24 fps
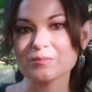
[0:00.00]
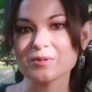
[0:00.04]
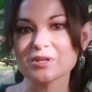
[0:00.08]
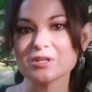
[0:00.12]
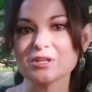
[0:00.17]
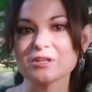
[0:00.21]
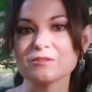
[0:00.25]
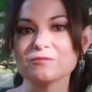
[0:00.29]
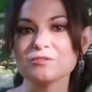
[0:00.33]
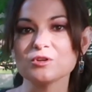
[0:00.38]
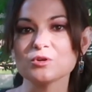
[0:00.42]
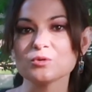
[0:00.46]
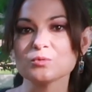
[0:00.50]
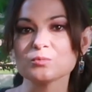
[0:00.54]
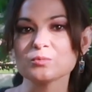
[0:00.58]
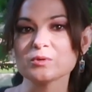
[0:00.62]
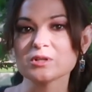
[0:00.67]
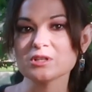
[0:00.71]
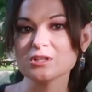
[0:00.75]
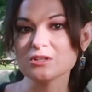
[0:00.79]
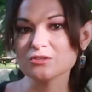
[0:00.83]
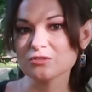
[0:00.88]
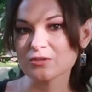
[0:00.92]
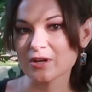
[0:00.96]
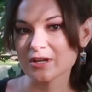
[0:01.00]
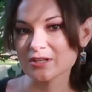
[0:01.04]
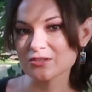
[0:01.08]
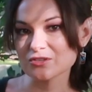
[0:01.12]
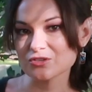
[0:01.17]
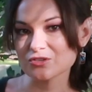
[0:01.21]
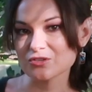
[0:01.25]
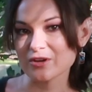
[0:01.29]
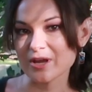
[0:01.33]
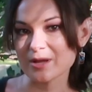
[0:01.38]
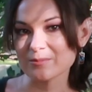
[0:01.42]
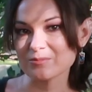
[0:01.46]
But if you're really trying to
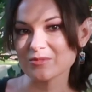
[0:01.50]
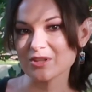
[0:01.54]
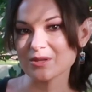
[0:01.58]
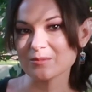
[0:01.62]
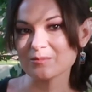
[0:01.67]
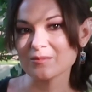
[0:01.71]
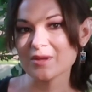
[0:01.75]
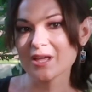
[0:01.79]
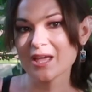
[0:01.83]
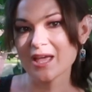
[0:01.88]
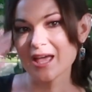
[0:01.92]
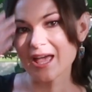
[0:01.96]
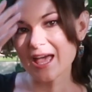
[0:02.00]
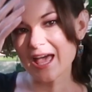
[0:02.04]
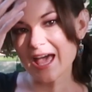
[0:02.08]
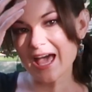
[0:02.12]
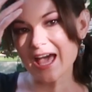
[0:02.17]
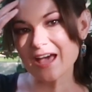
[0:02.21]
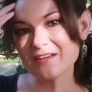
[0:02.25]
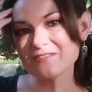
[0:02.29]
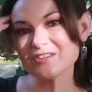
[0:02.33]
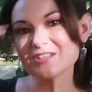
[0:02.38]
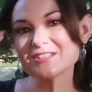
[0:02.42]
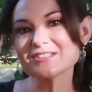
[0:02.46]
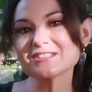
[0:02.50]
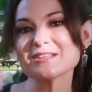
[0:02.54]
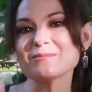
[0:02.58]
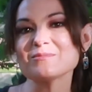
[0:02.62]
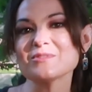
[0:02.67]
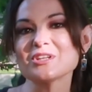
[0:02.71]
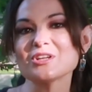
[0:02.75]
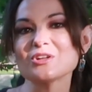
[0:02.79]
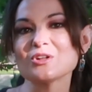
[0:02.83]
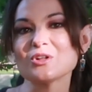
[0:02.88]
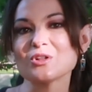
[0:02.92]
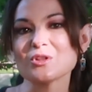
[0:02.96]
trap them, having
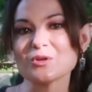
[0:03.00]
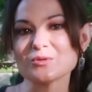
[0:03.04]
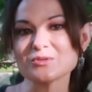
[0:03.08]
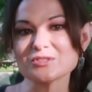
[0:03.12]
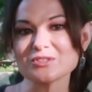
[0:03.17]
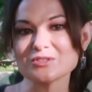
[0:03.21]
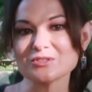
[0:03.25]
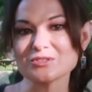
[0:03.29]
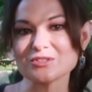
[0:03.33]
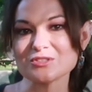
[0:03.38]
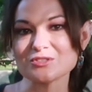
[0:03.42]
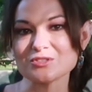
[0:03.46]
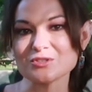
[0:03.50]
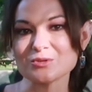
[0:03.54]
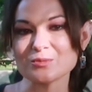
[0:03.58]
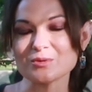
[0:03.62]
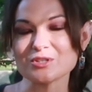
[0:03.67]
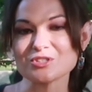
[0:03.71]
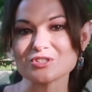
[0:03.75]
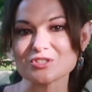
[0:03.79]
something closer to 2